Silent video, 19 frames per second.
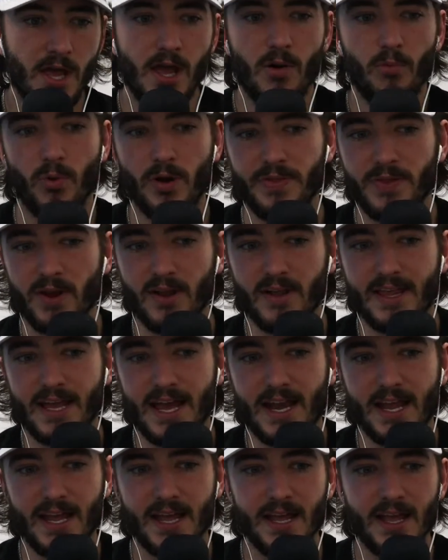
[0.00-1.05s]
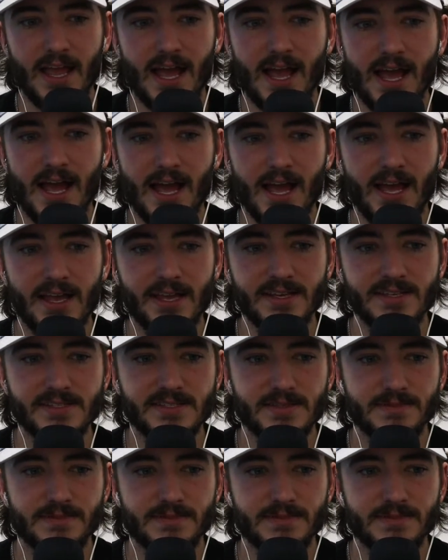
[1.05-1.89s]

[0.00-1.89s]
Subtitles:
what they're getting as